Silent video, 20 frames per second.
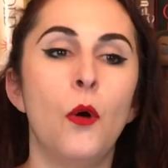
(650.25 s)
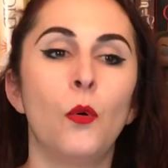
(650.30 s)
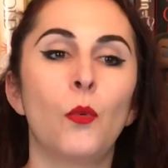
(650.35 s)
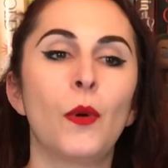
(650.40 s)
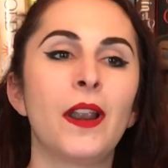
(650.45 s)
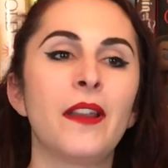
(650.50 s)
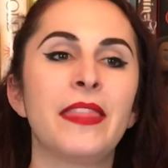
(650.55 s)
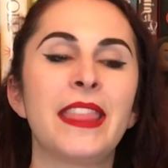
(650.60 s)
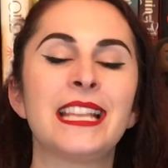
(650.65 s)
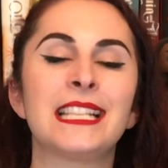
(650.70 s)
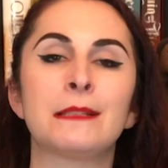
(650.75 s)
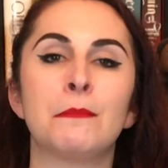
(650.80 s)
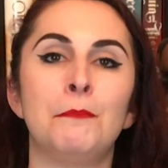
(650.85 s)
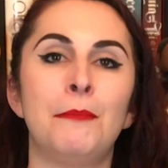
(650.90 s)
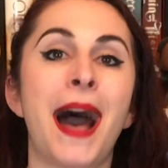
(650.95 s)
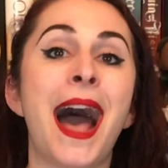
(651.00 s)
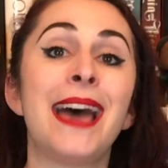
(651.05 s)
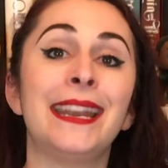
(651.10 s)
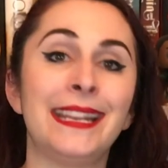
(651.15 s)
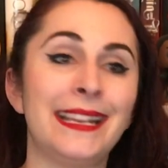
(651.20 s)
where this
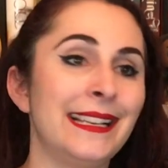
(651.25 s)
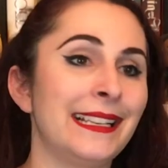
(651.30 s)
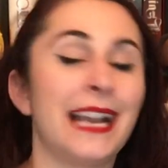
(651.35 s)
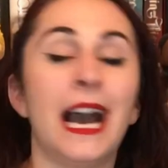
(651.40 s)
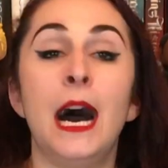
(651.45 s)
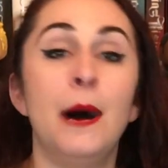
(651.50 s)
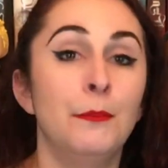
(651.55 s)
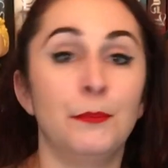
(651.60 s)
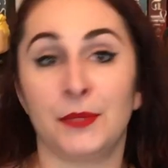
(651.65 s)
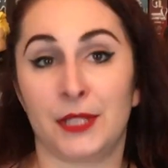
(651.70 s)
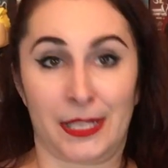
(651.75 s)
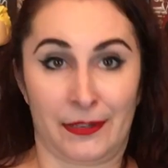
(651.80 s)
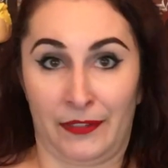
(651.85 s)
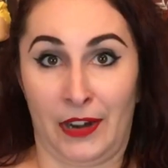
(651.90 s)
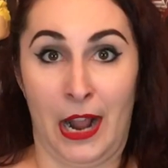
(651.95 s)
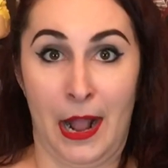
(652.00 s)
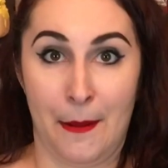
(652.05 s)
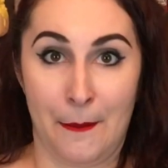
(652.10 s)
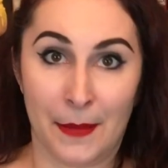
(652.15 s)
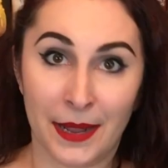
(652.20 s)
body comes
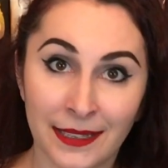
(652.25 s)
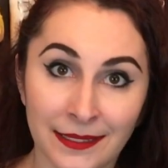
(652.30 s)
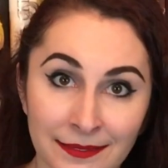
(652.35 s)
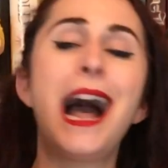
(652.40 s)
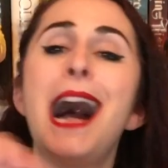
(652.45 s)
from.